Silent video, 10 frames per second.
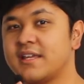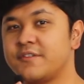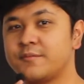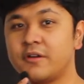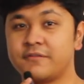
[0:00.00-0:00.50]
Like
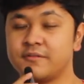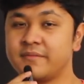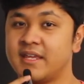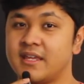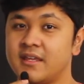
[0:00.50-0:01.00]
if you bought
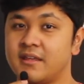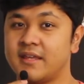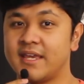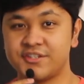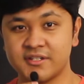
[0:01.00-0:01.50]
from a
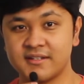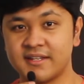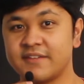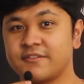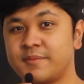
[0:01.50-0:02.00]

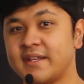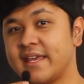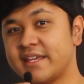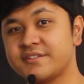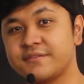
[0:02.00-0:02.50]
agent, then you have to pay
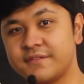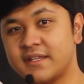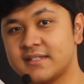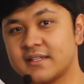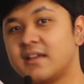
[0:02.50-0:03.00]
the agent
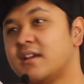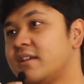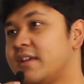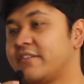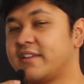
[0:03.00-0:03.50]
fees
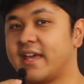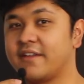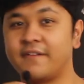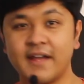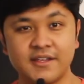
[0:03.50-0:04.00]
you have to
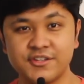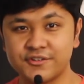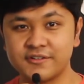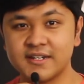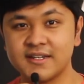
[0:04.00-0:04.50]
get fire
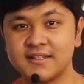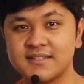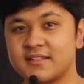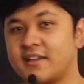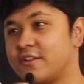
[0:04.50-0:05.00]

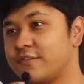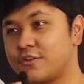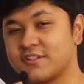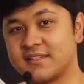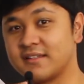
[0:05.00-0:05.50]
insurance and of
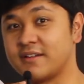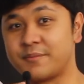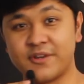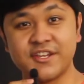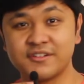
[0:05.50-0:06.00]
course the
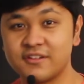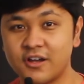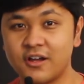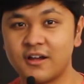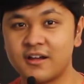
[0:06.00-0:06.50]
reparation
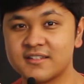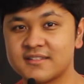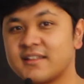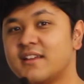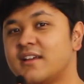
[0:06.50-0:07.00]

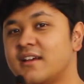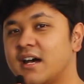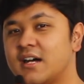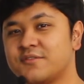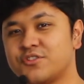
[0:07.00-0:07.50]
costs
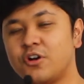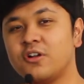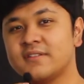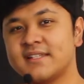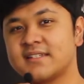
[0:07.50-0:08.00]
um, so
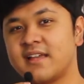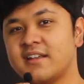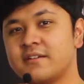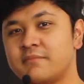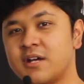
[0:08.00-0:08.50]
all this
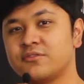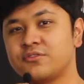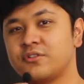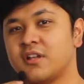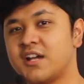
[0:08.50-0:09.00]
kind of amount
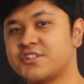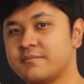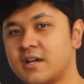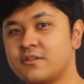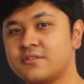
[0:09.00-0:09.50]
to a large
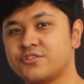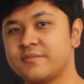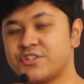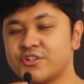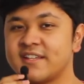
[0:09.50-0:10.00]
amount
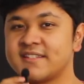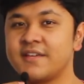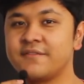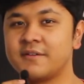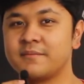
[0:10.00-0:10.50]
so make sure that you
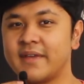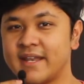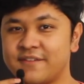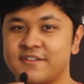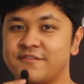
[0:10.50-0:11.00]
save up
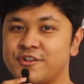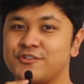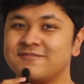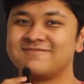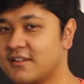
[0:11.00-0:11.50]
and have enough
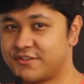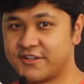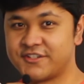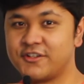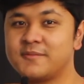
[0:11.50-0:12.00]
dough
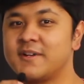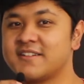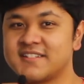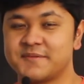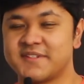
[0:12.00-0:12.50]
so that's all
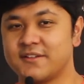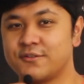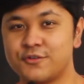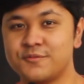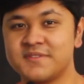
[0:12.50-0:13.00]
about subsale
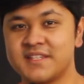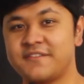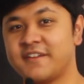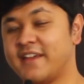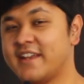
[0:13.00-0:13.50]
homes
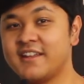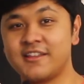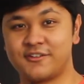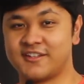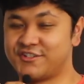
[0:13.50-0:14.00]
if you have any
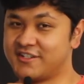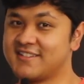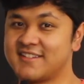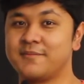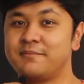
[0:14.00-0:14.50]
other
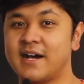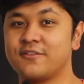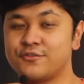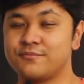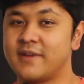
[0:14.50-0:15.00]
questions
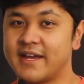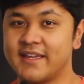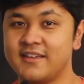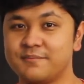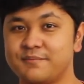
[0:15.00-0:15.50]
about home
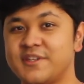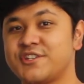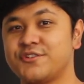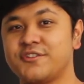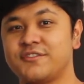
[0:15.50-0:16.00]
buying be
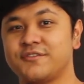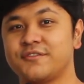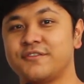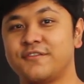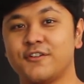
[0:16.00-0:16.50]
sure
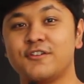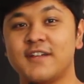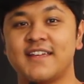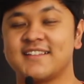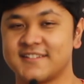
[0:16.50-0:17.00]
to follow
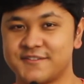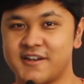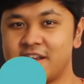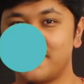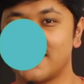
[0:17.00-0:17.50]
like and
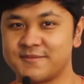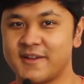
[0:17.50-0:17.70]
subscribe ask